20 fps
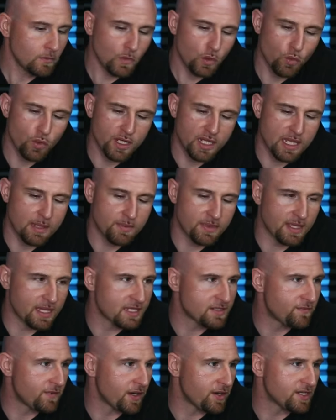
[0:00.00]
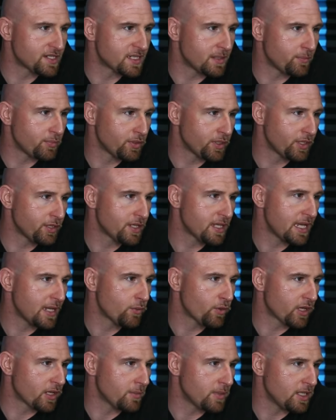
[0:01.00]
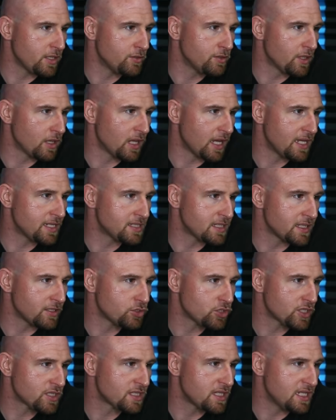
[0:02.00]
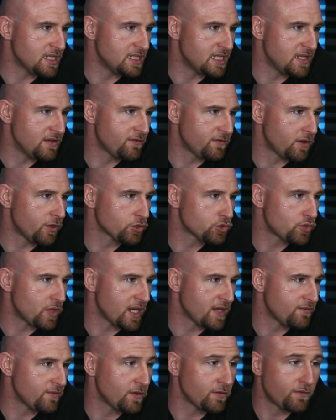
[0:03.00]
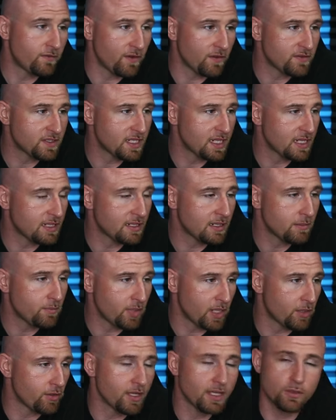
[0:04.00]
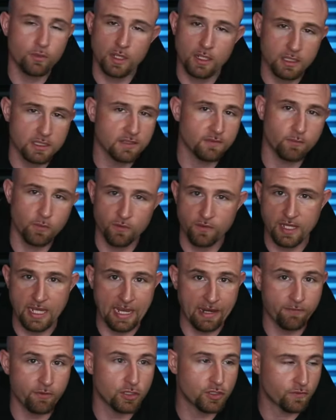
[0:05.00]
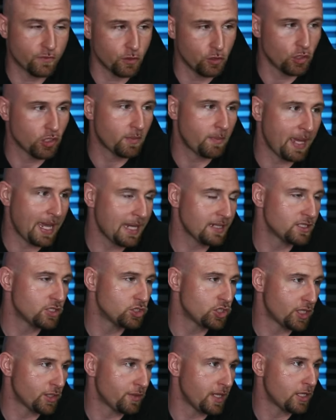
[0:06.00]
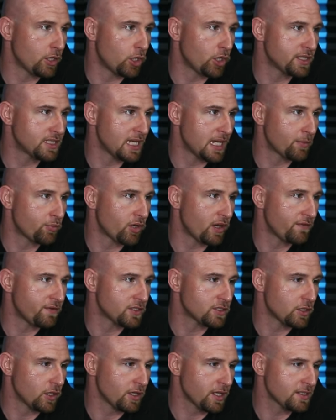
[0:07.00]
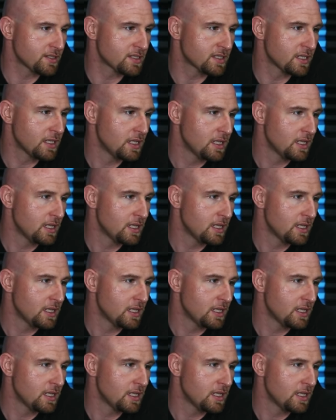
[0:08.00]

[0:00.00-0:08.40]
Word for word: We're going to keep things very simple here today. We're going to be utilizing just the default TradingView 15 period relative moving average for a look back to generate our take profit targets.